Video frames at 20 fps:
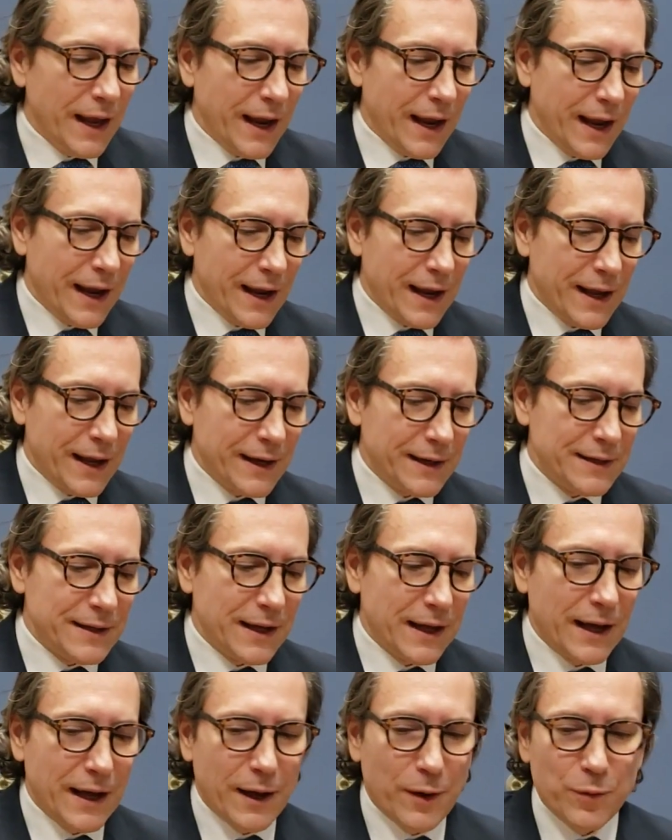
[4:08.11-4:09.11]
And
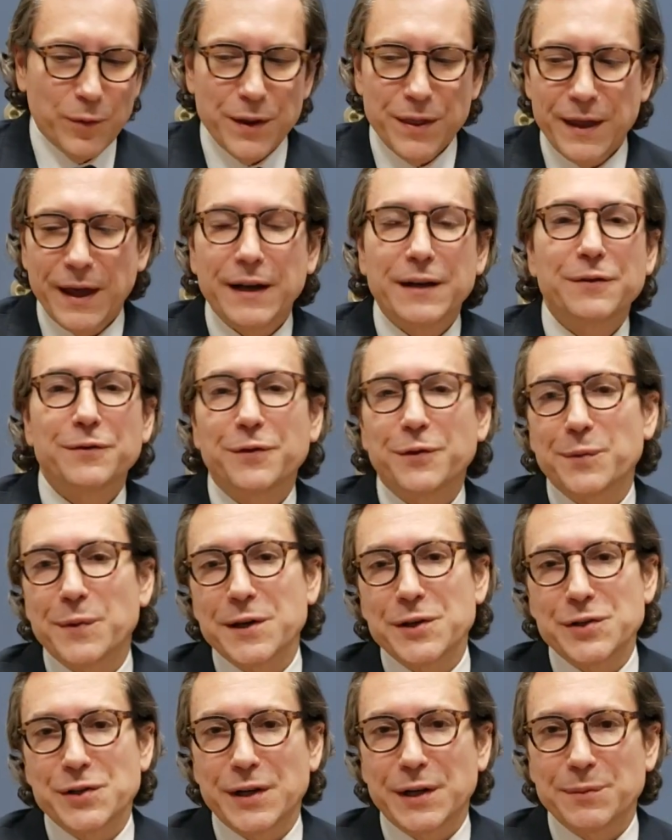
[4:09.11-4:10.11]
with that
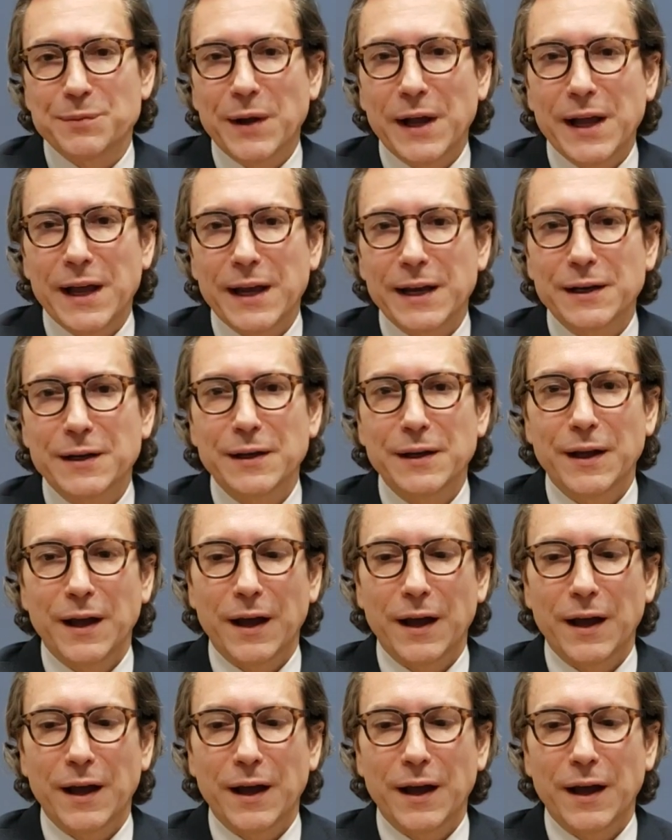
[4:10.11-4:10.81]
information in mind,